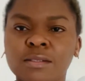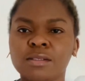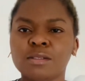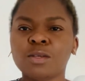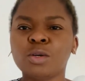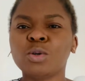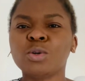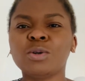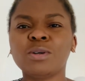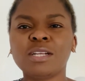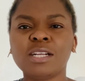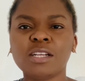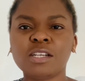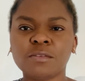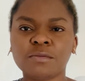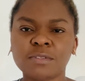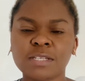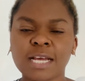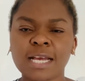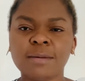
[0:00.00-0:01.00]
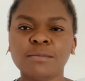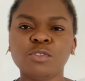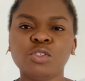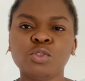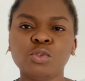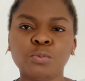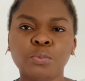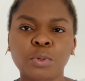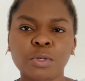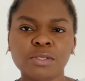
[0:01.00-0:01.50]
So a lot of
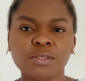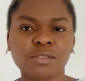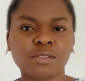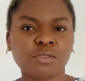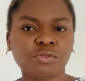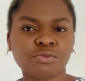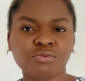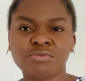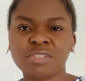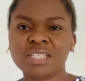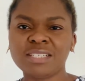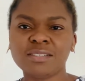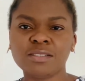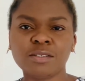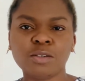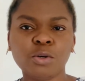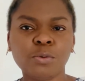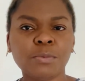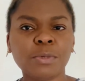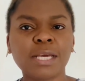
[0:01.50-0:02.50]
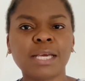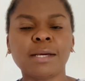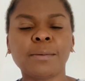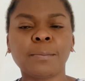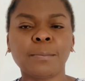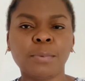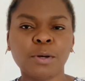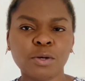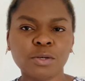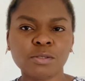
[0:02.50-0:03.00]
times you post a reel or make
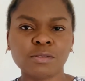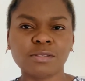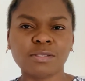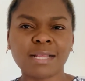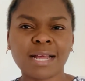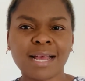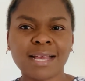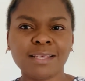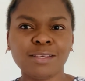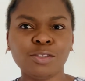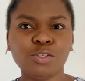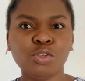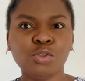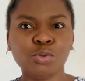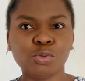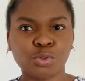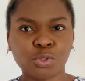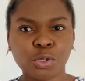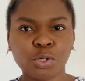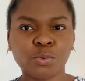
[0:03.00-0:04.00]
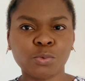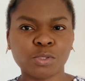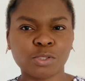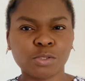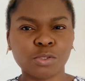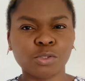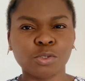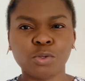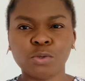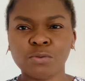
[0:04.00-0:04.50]
a post that you thought was
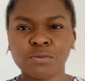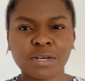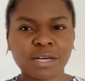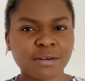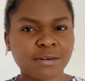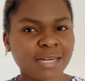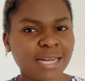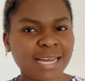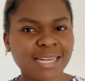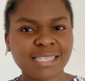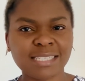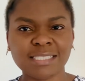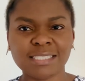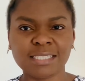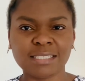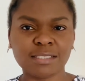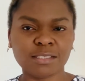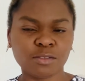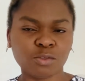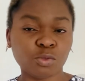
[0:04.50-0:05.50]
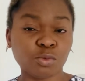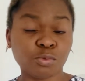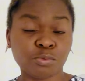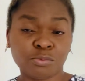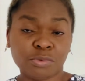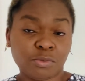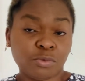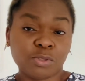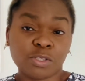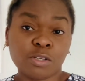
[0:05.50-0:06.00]
going to go viral and it didn't,
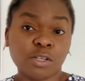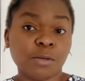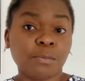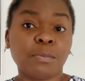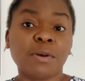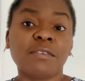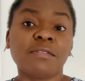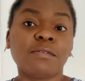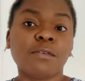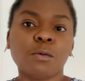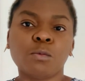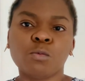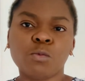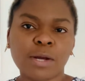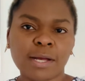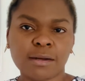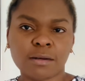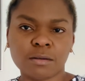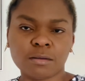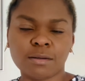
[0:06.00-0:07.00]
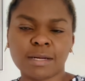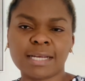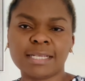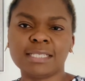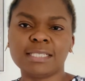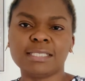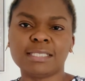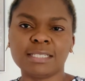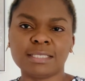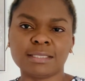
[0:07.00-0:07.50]
or was going to perform well
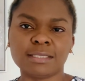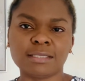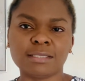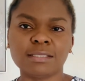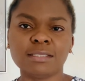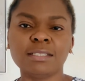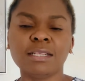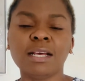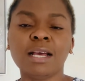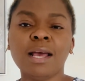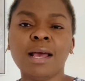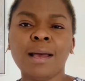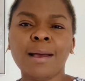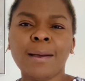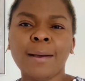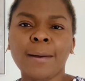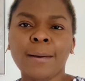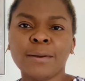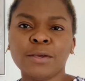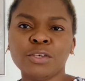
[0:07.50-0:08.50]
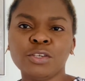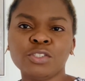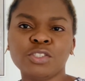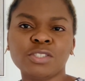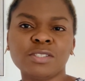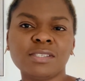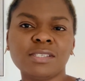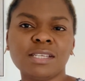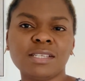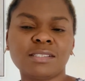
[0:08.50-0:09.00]
and it didn't. You
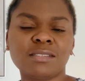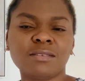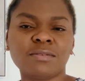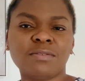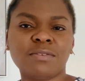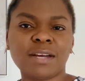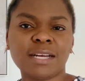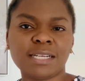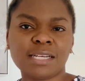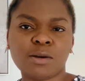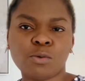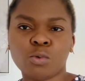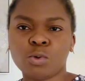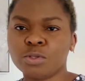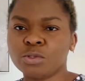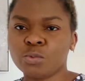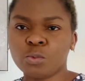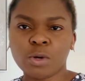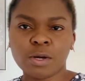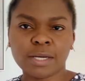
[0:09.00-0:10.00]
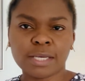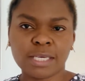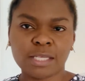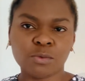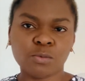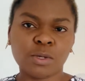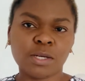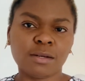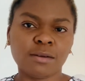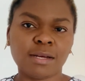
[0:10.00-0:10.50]
just need to find out what's
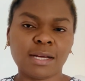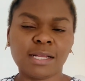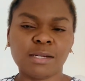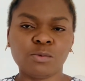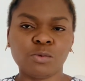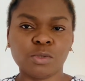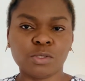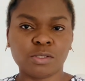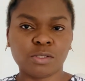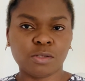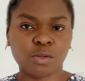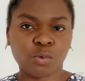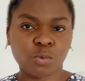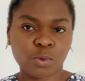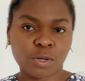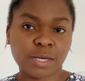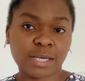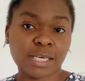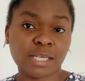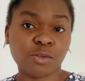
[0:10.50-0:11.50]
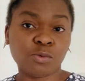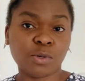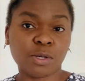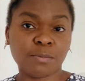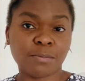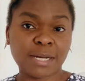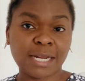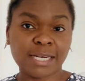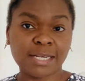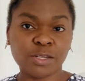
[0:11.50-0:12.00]
working well and what's not working
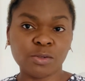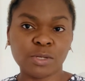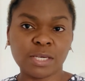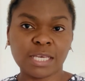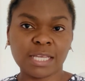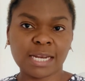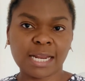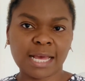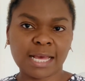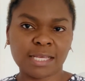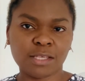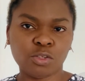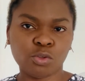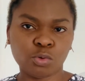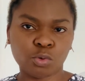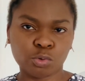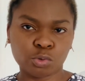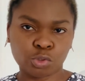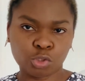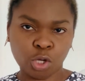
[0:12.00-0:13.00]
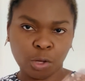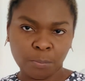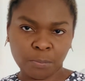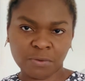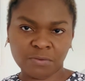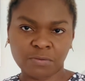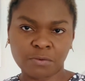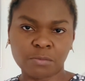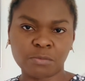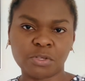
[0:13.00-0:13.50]
well by looking at your top
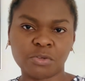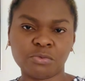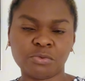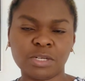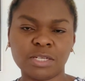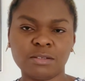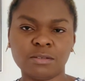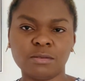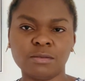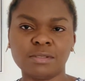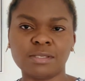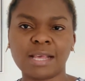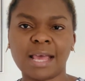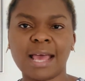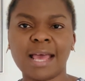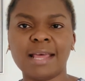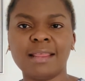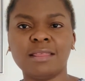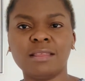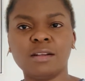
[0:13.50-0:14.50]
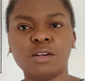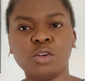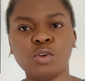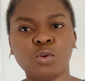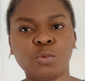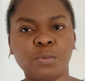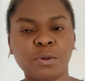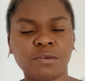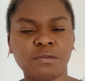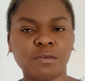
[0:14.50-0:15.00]
performing reels and the
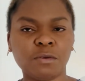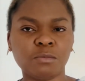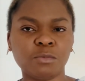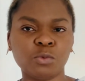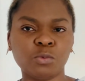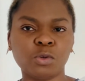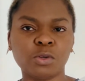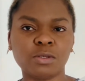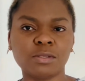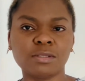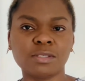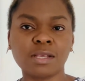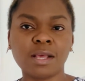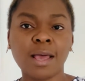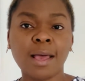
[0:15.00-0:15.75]
low performing ones.